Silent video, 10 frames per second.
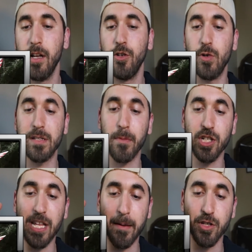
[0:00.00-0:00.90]
Do as
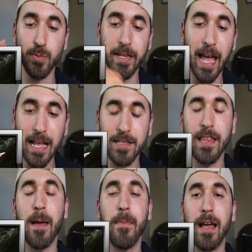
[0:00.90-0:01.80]
much damage as we can to
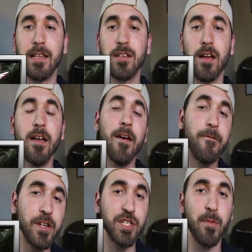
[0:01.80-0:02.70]
that Magneton.
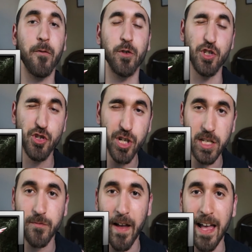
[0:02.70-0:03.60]
Finish him off with
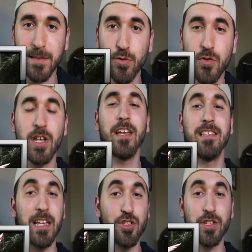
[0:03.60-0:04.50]
just fast moves.
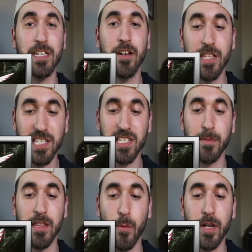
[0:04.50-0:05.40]
See, as you can see here, this is
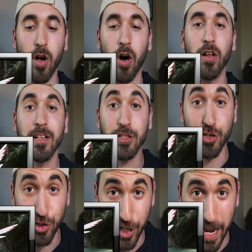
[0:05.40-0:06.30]
something that we call
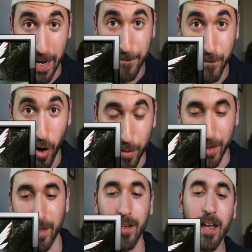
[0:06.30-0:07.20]
J
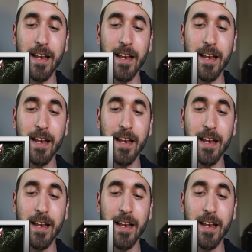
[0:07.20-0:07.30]
farming.